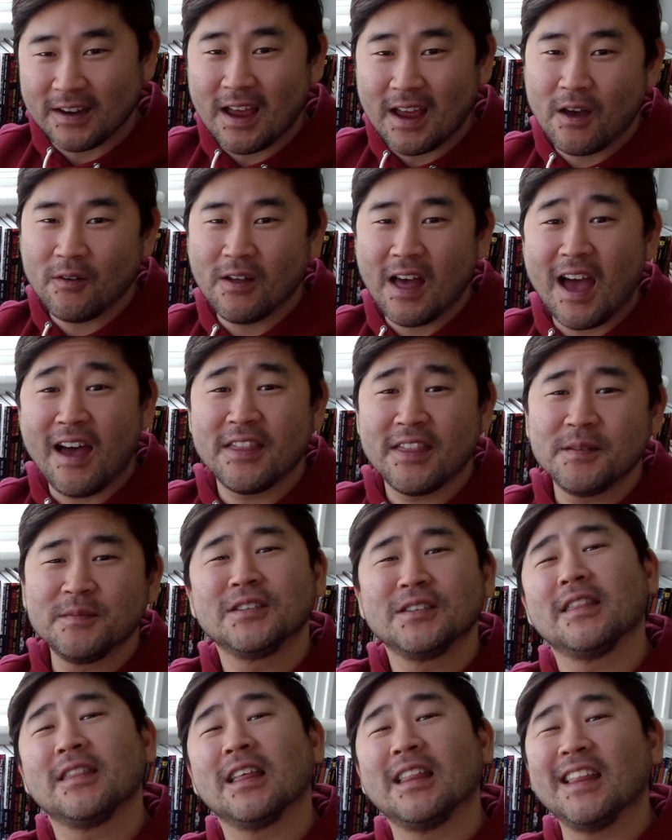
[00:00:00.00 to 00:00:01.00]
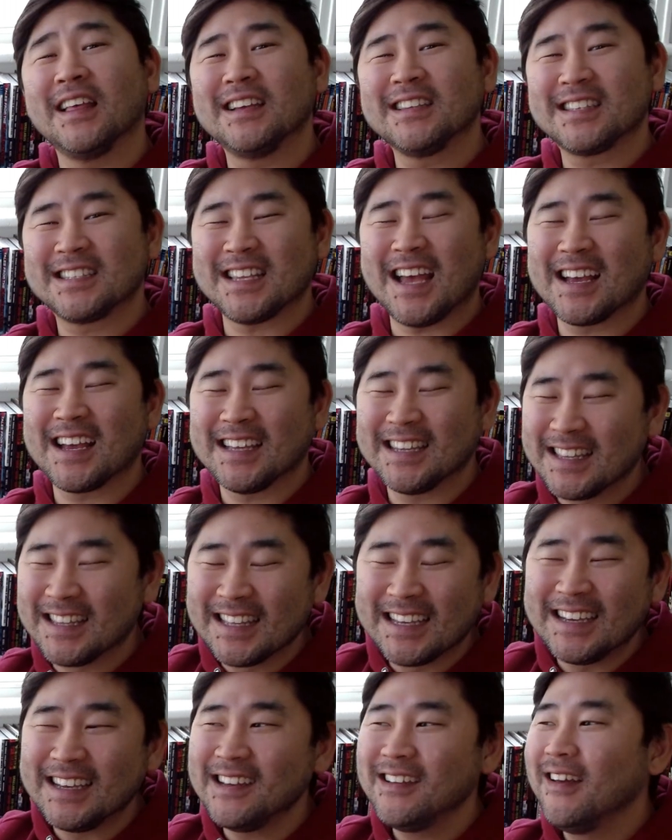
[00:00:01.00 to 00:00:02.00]
I will add them to the list.
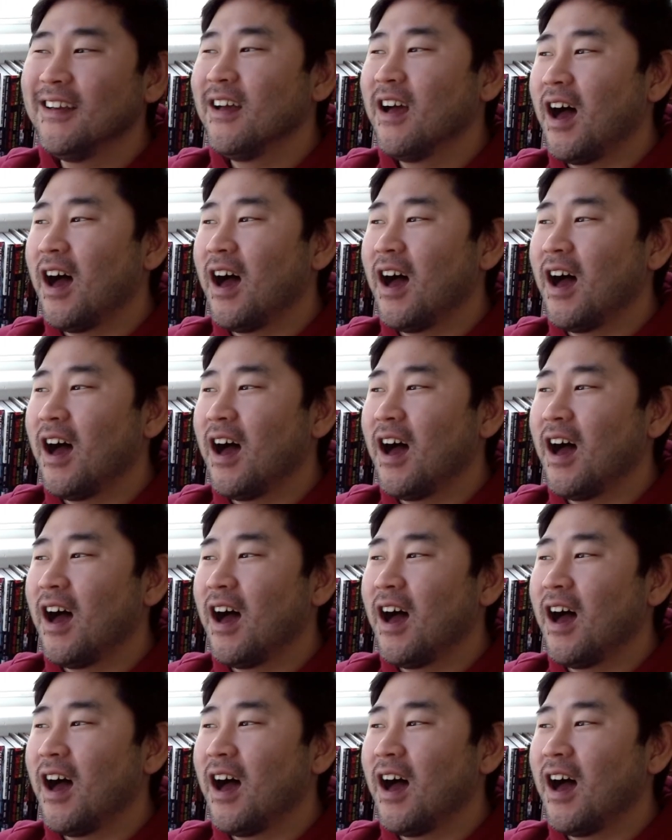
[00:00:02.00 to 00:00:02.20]
Secondly,